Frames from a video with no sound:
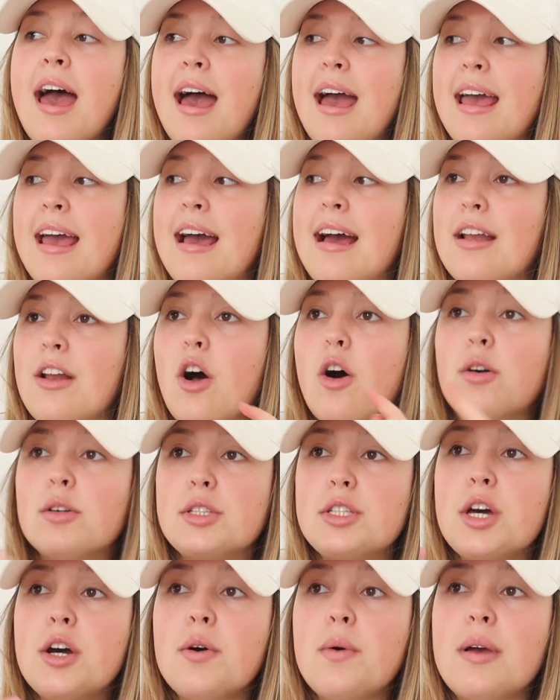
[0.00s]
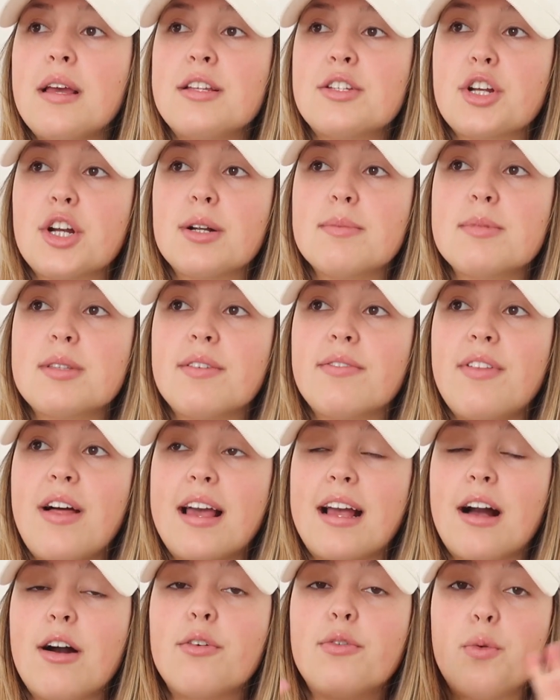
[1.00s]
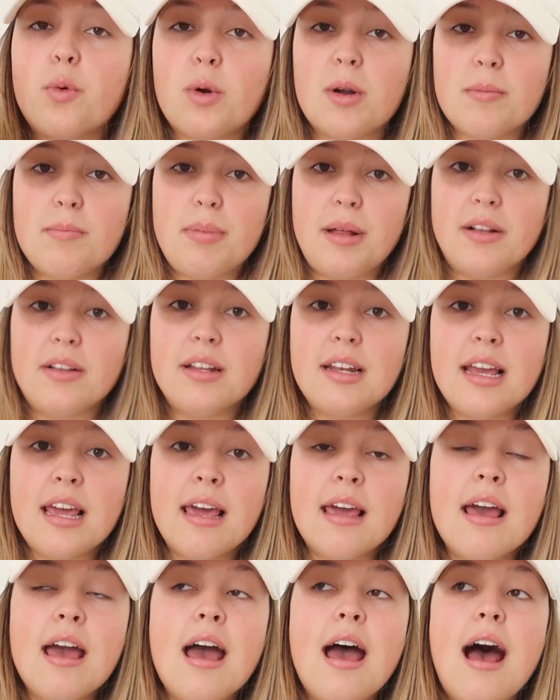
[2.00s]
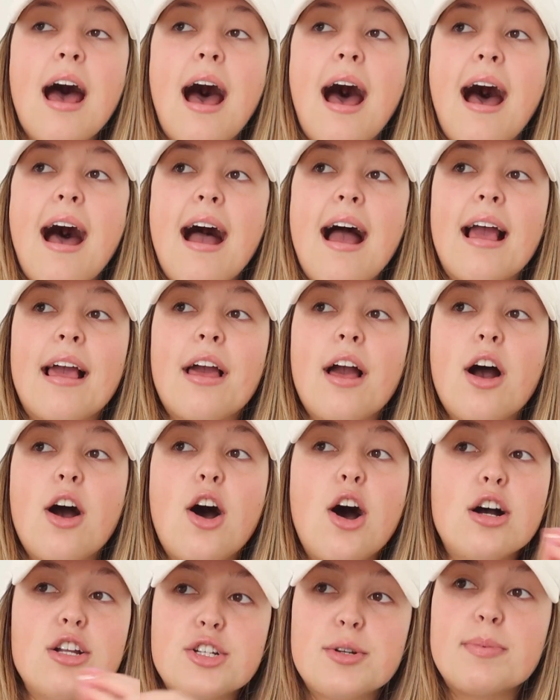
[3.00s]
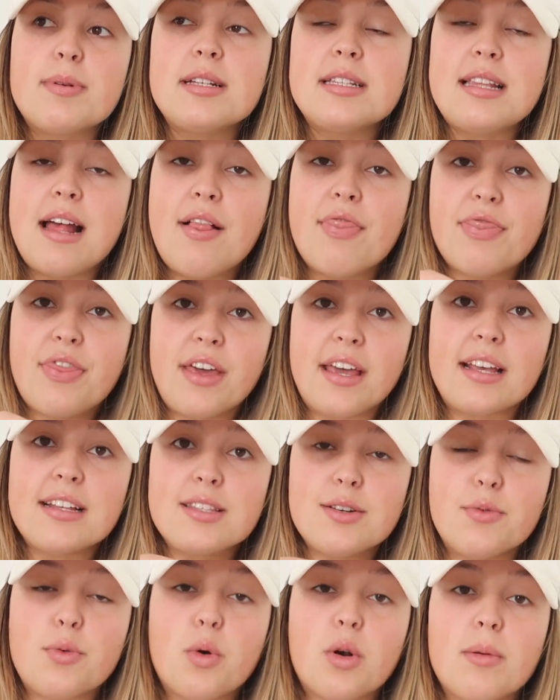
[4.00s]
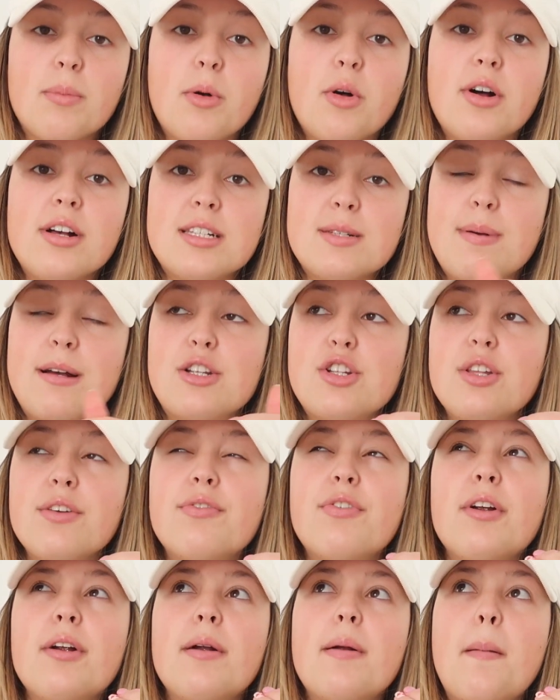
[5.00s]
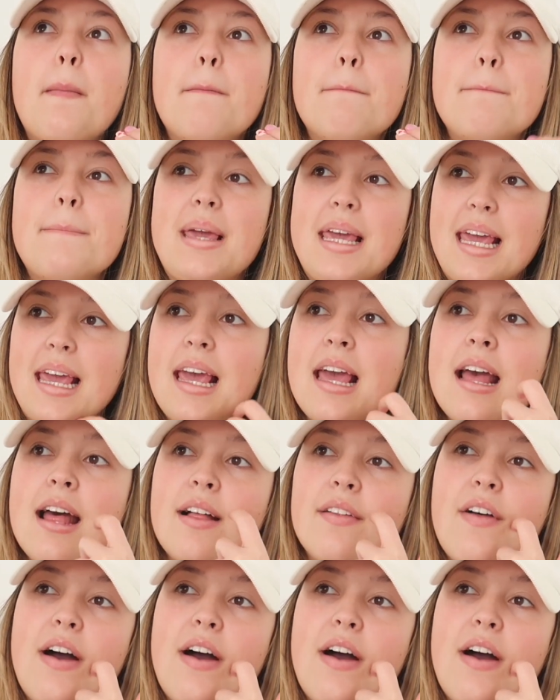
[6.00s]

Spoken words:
And also in terms of like affordability, I 100% think it's affordable, especially for me.